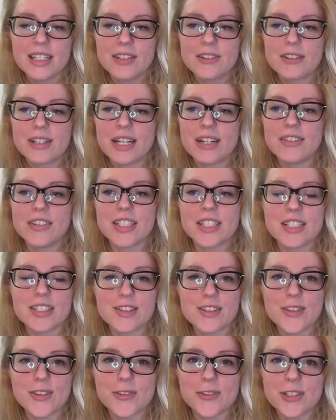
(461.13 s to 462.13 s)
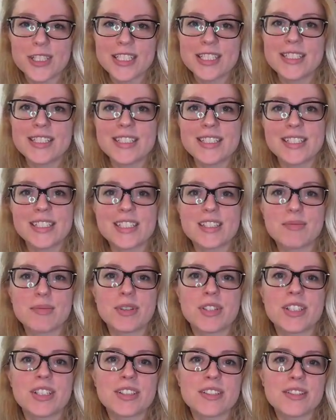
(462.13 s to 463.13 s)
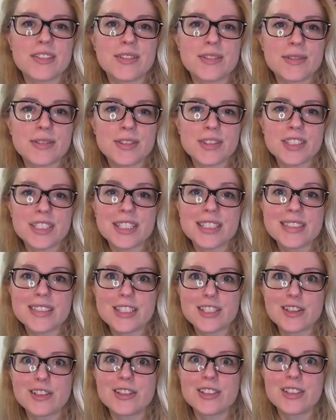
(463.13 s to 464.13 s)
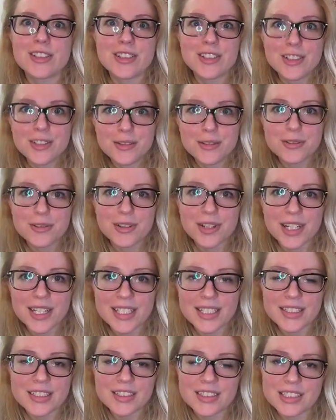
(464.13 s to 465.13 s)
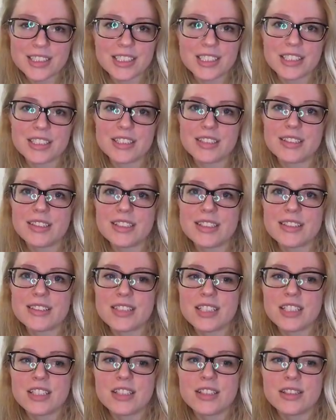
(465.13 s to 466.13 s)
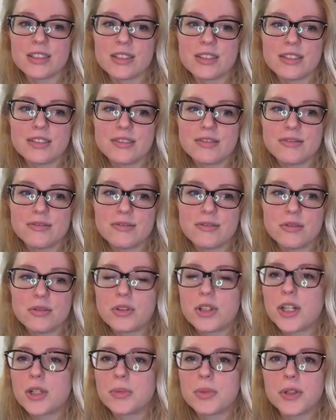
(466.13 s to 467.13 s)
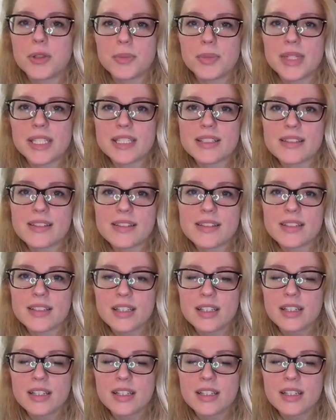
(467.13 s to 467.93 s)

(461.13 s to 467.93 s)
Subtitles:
We're having this 3D experience. So there's things here to do, right? There's things here for our purpose.